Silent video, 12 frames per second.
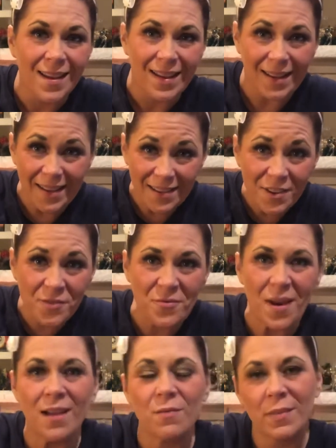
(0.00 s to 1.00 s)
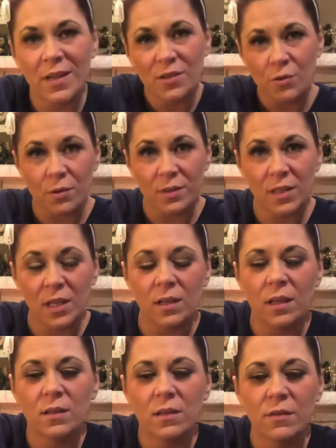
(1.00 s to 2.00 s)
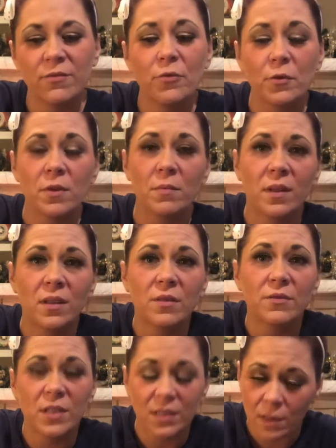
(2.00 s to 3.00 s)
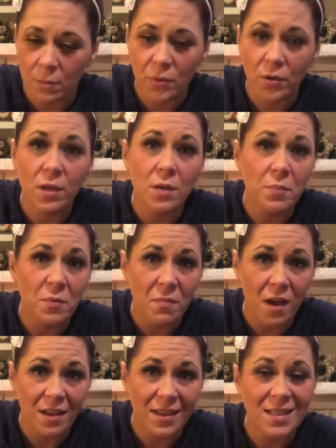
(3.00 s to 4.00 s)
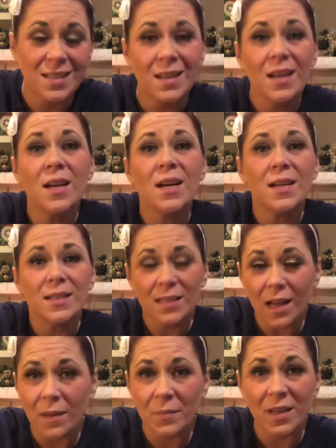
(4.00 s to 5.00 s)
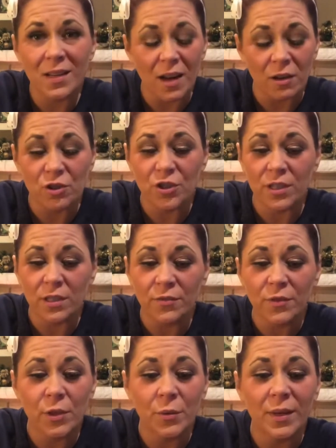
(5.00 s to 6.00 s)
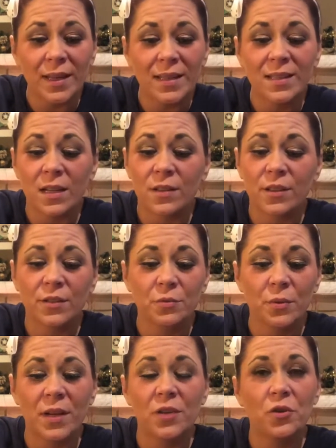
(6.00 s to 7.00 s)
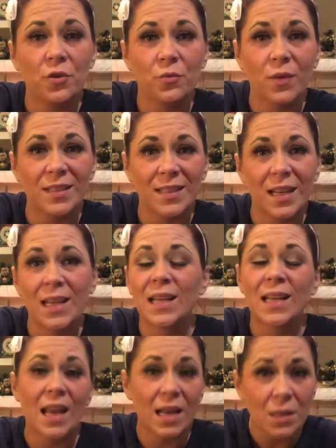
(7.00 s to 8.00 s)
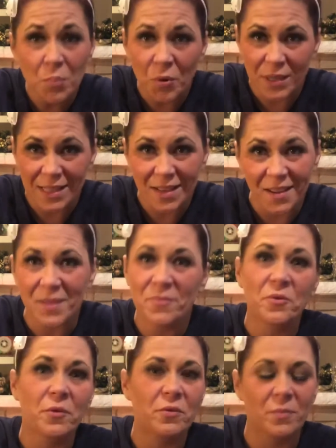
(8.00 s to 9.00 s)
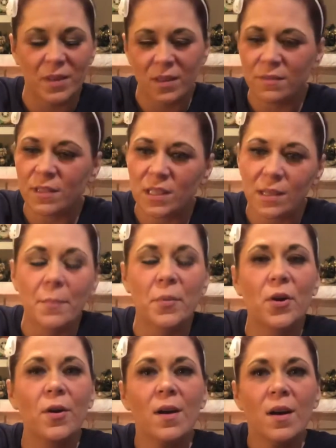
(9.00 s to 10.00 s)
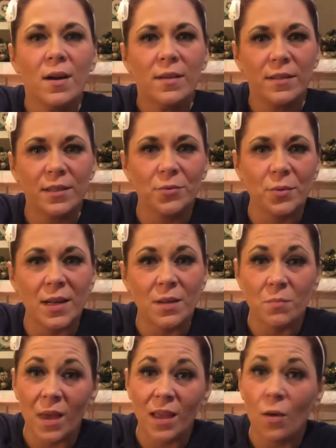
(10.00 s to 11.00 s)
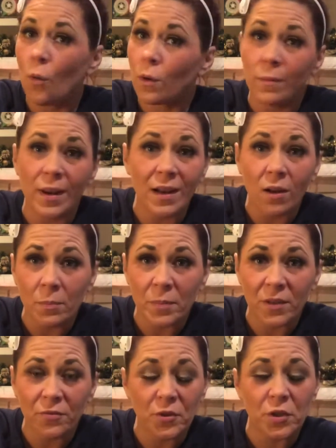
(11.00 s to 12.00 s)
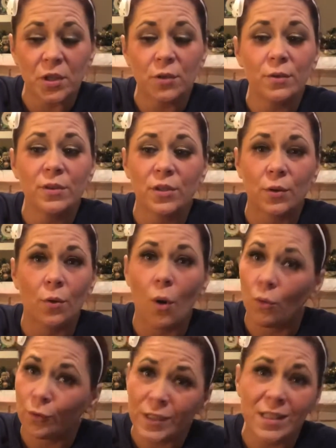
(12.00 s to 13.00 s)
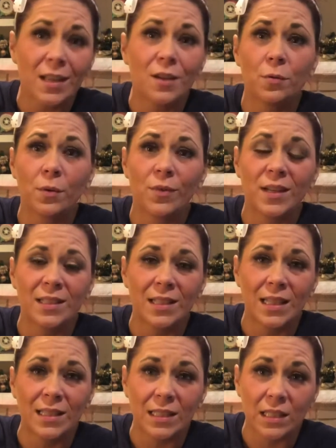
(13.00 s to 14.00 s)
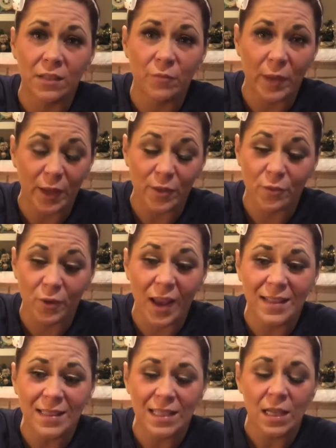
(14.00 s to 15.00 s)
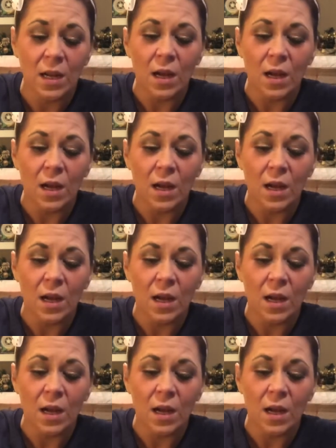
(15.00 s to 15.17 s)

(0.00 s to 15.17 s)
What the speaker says: in and around my Taurus collective for the month of December. Keep in mind, timing and energy is fluid. This reading could resonate at any point in time throughout the month of December. This reading may or may not be for you, so only take what resonates, leave behind the rest.